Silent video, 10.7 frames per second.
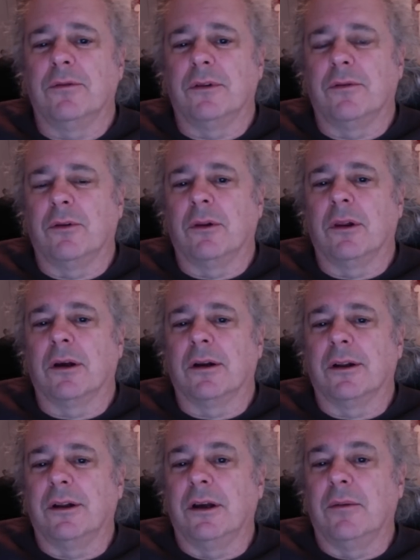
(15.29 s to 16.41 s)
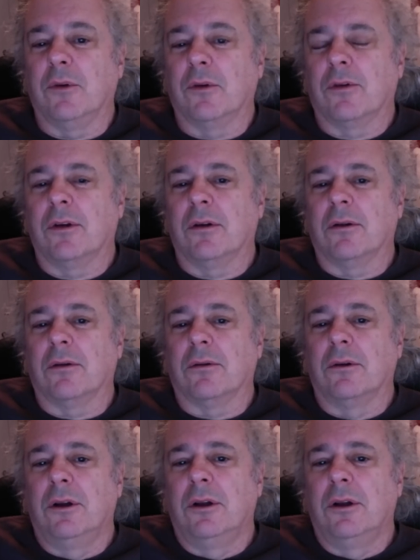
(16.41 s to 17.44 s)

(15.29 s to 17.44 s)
and if you click on a name, you'll see a little